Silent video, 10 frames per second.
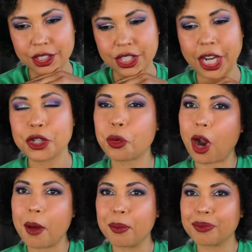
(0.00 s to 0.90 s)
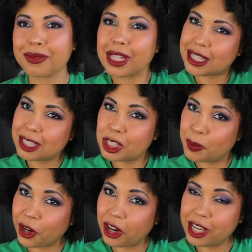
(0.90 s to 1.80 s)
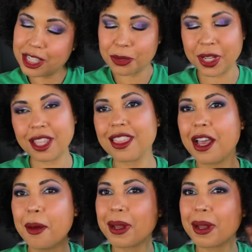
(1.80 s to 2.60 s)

shades where I'm less experienced with,